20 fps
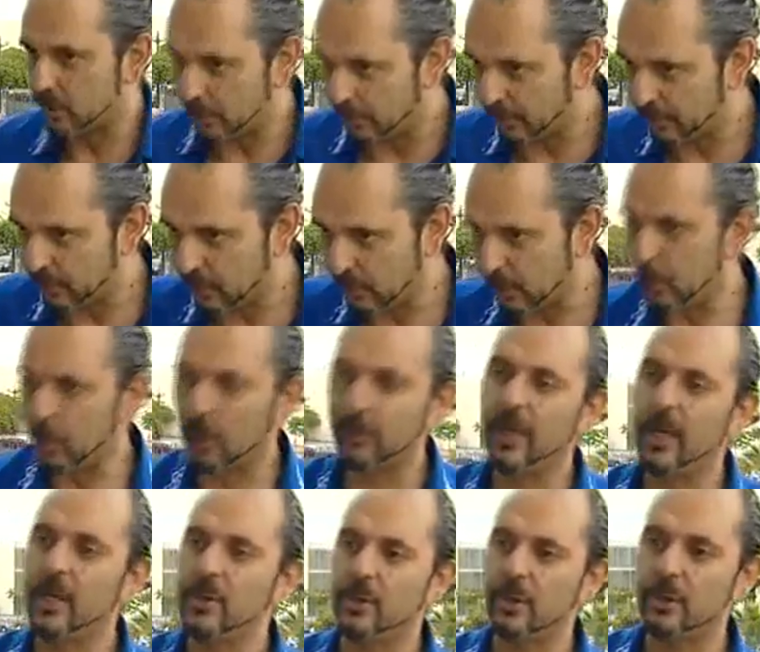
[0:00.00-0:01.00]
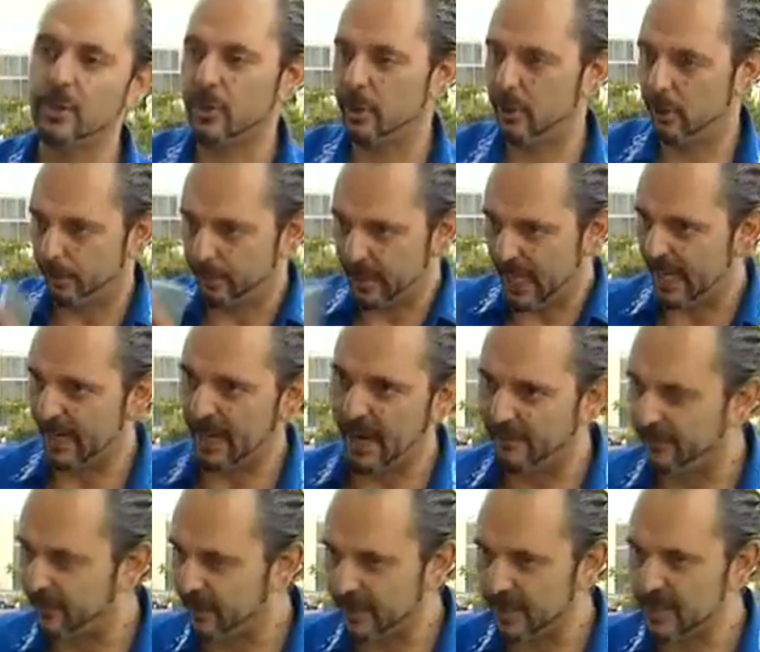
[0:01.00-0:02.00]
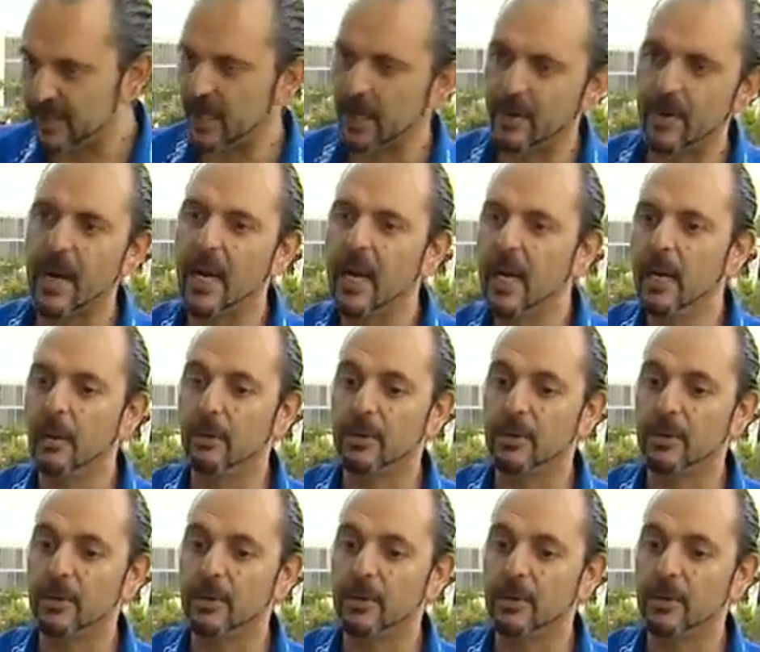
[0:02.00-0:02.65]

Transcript: to the third world nations, Black Africa, etc.,